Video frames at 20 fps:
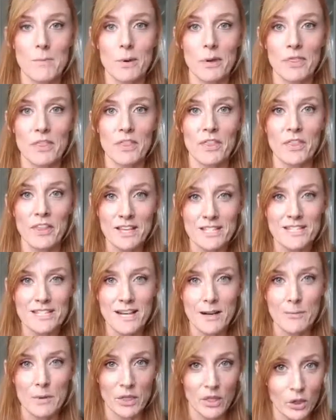But the things that
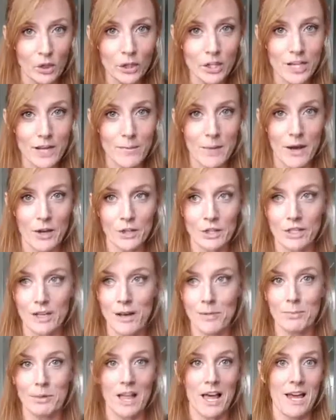I've been learning about it
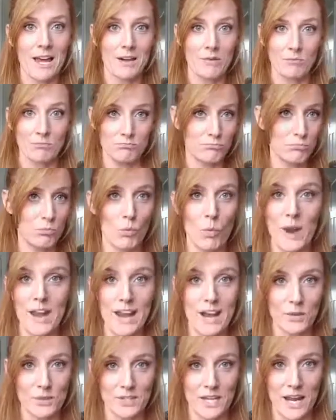apply way
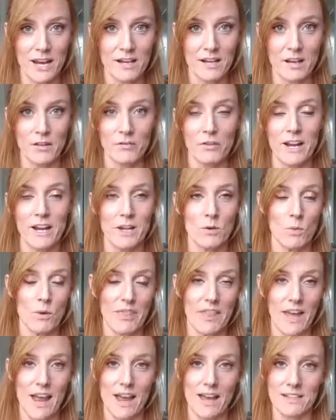outside of
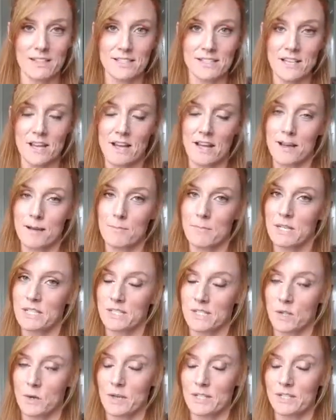anyone that has
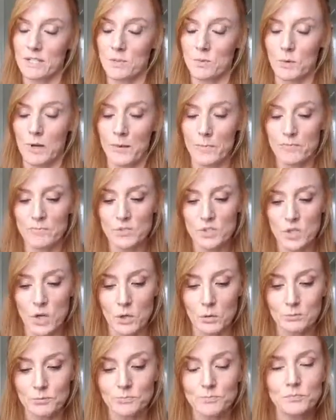PCOS as well.
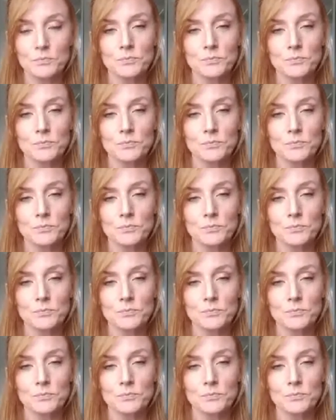So